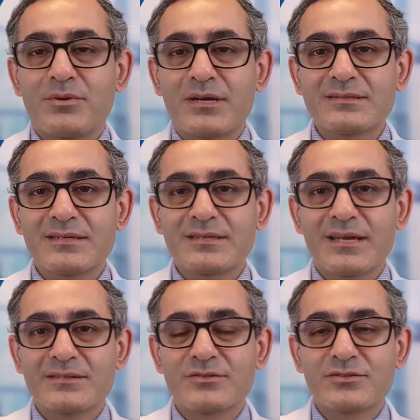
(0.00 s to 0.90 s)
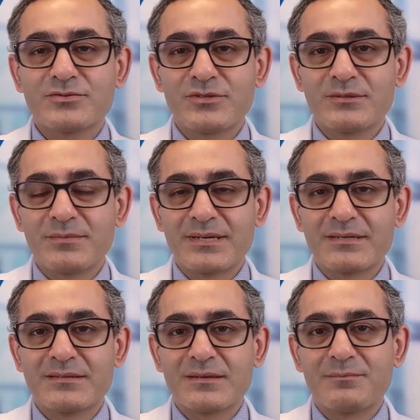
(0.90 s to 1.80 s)
Prostate cancer
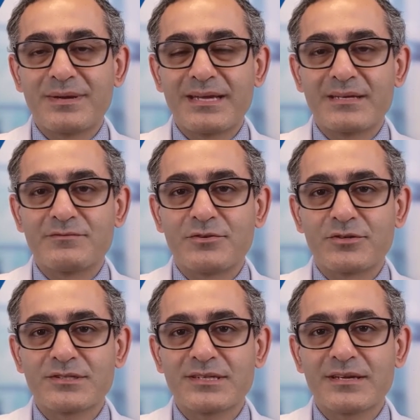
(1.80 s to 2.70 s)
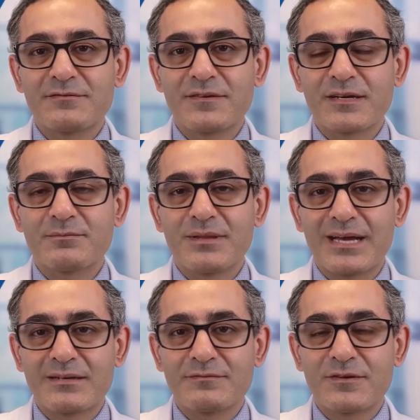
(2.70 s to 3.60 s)
treatment may adversely affect
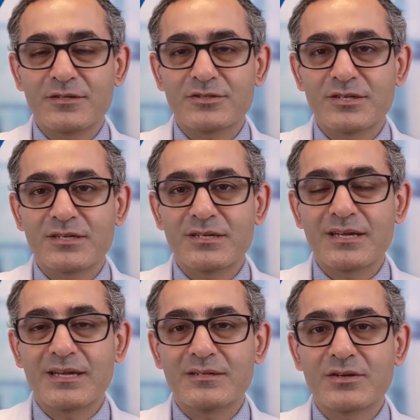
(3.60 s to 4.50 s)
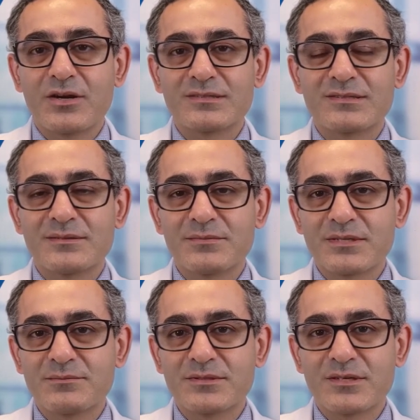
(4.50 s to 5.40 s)
bladder function and cause
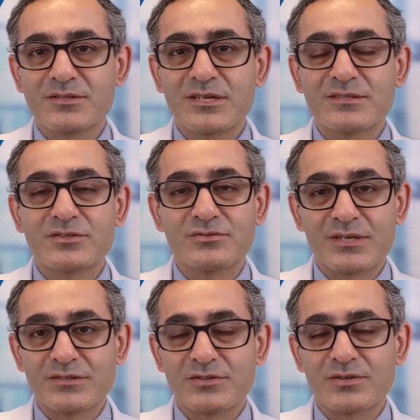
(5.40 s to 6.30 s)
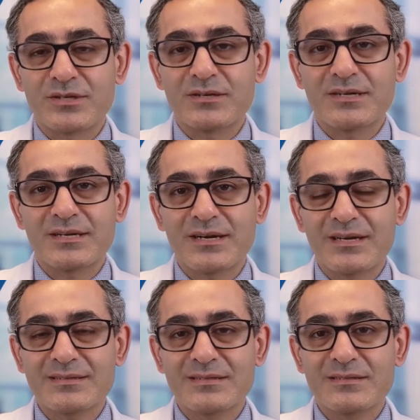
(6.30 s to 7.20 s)
symptoms such as stress urinary
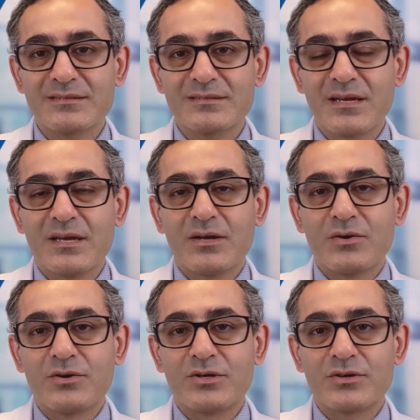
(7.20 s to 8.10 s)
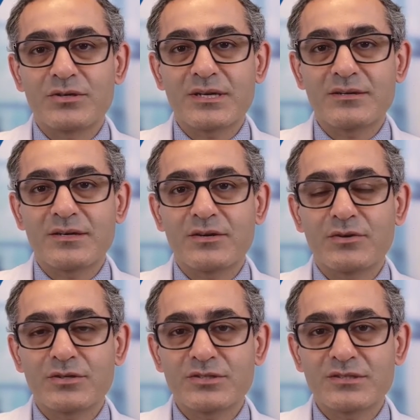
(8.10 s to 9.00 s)
incontinence or urinary
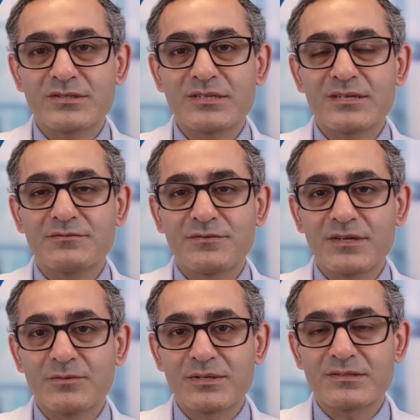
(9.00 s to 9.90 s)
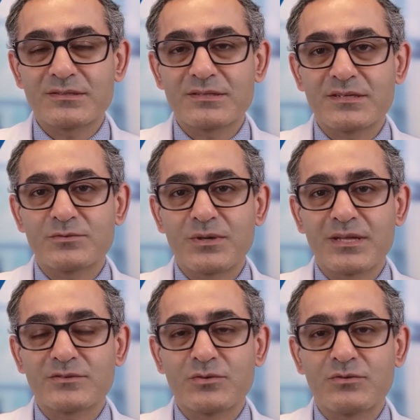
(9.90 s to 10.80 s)
urgency and frequency, as well as